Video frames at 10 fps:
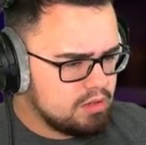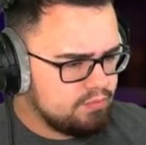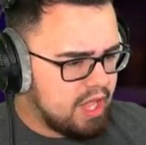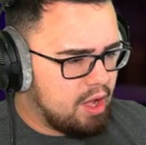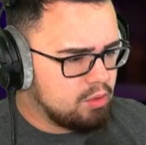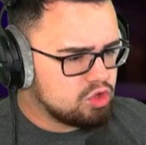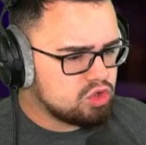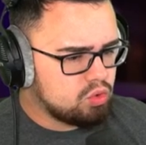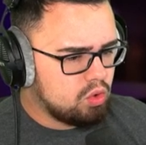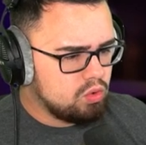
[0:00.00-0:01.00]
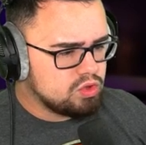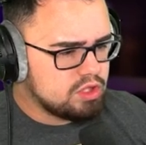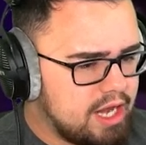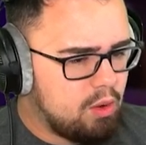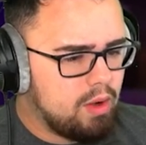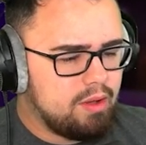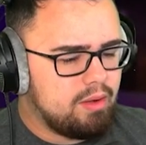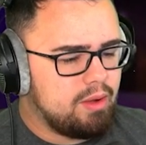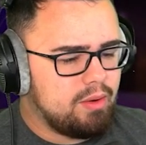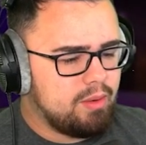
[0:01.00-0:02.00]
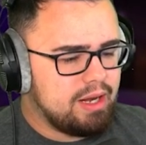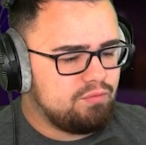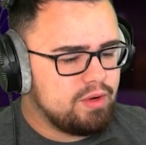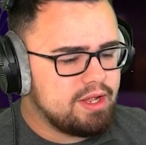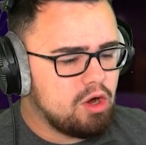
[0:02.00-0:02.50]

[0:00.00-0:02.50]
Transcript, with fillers: Elder Scrolls. Now, wait, wait, wait, wait. If we go